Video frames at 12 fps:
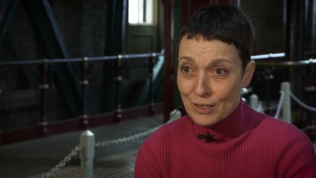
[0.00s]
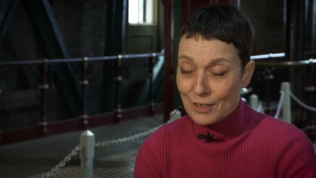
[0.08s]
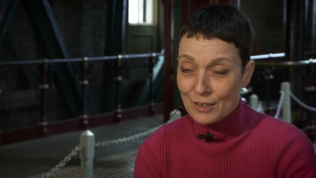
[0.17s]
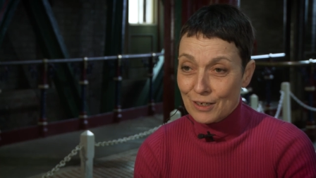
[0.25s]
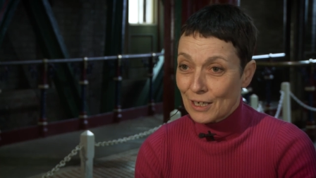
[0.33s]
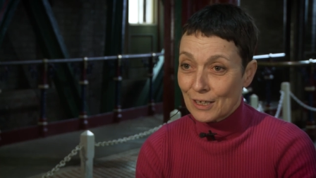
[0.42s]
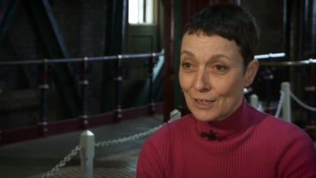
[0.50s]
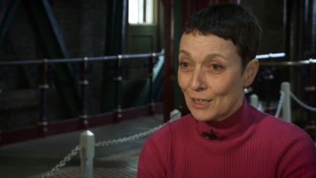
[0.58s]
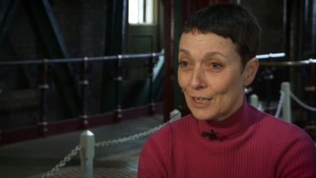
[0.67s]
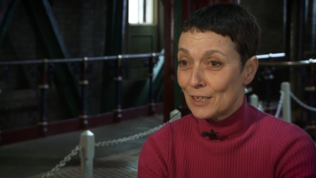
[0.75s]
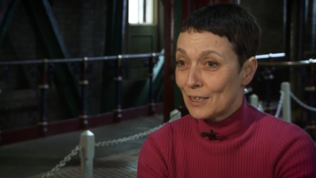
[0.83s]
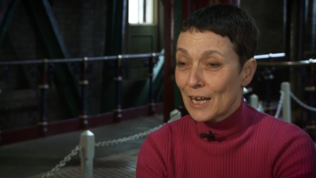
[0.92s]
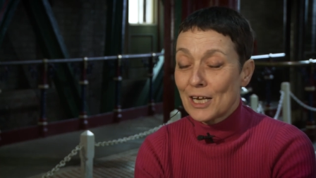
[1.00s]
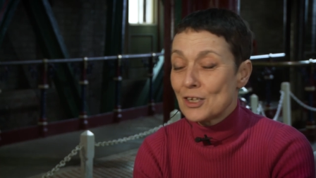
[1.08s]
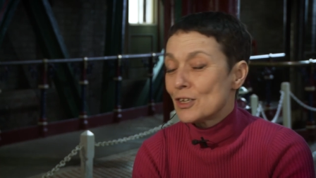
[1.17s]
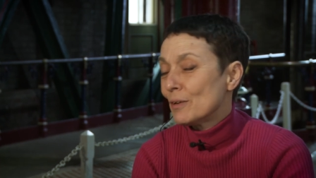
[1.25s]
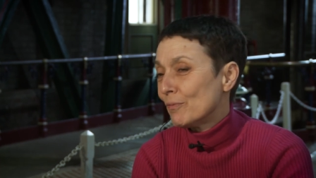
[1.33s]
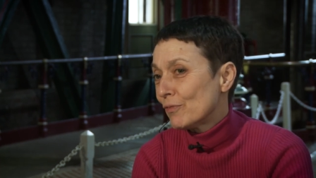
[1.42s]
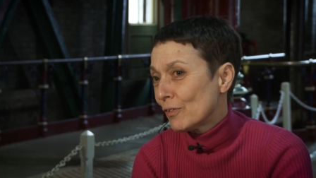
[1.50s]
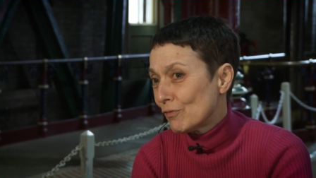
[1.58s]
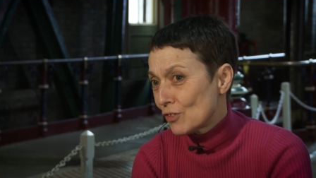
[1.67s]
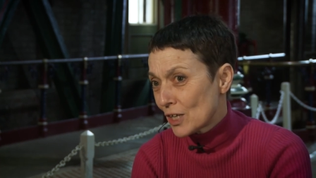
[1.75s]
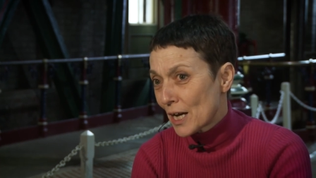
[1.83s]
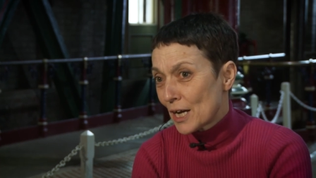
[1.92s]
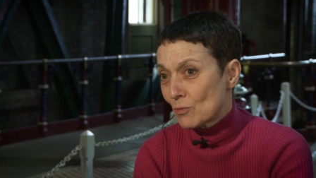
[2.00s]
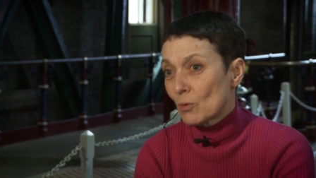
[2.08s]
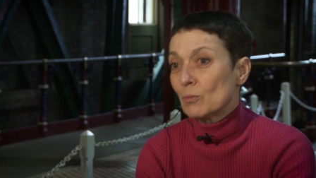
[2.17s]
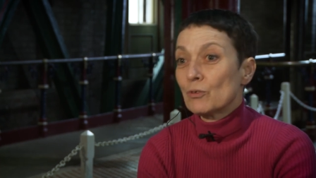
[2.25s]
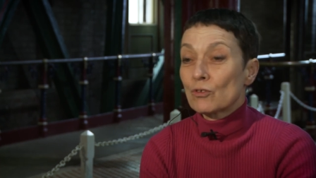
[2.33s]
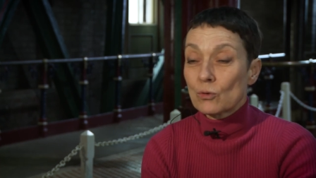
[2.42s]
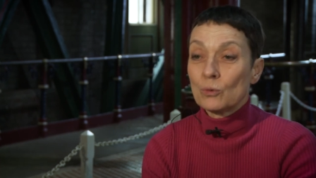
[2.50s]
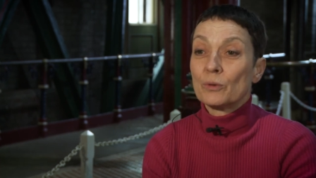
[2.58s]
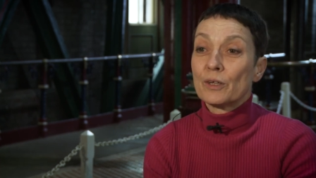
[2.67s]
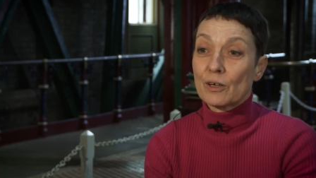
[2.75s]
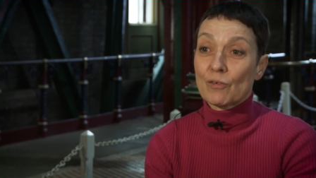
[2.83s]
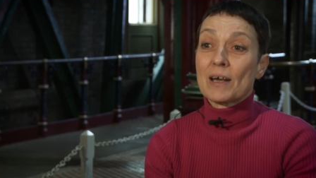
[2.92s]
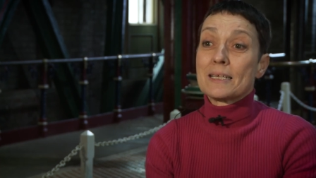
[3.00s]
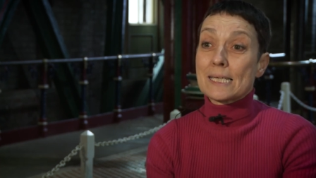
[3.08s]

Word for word: And in, and in eighteen fifty-eight, what was called the Great